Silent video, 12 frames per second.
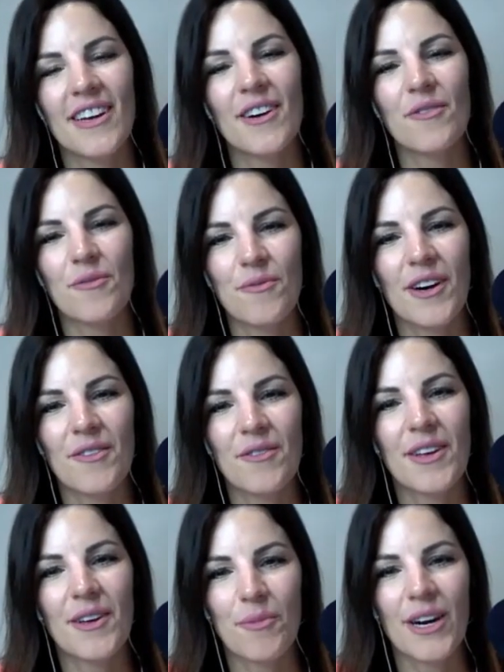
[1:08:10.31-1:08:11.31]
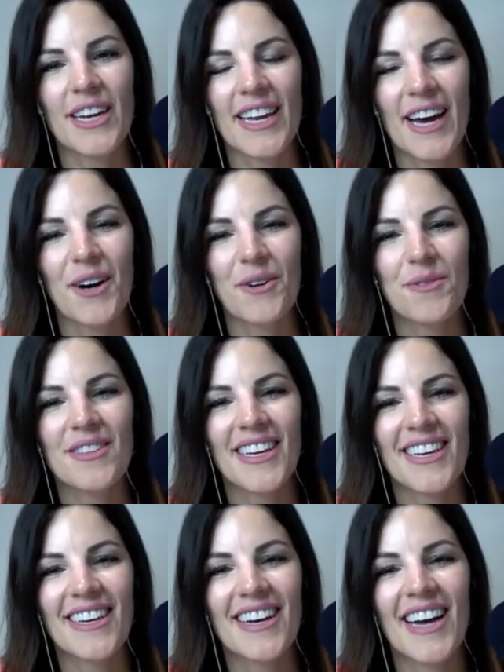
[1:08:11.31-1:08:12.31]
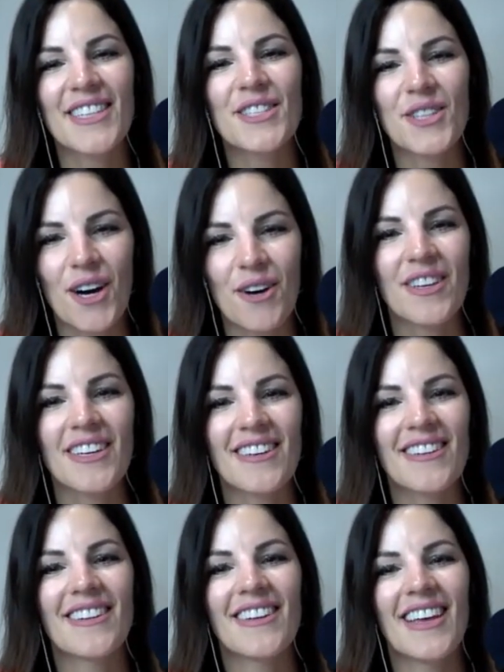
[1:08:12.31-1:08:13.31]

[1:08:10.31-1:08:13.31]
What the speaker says: of him right now. Like, I soften.